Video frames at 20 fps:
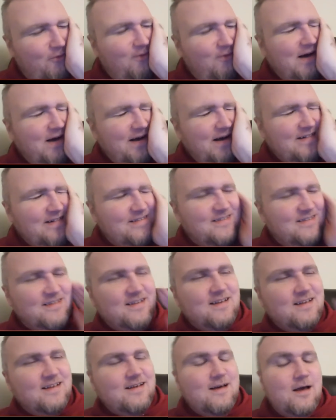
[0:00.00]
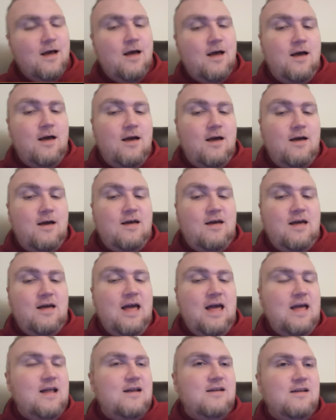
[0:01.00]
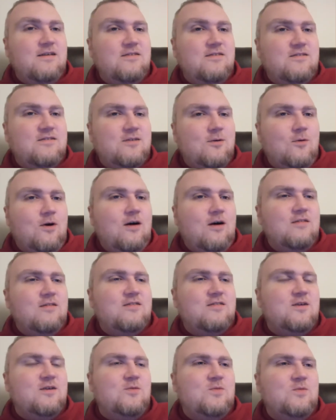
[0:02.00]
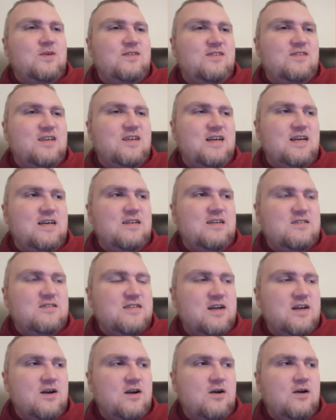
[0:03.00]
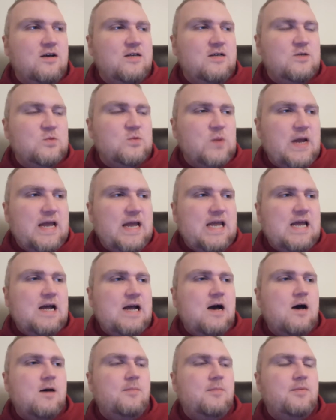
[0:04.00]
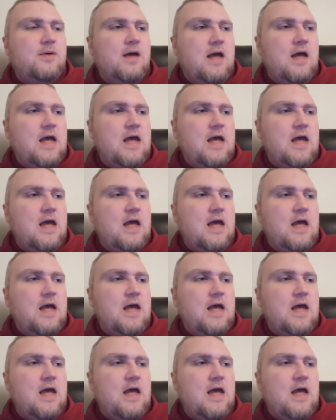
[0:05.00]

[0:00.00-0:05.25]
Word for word: what? And so all of a sudden we see Sarah is waking up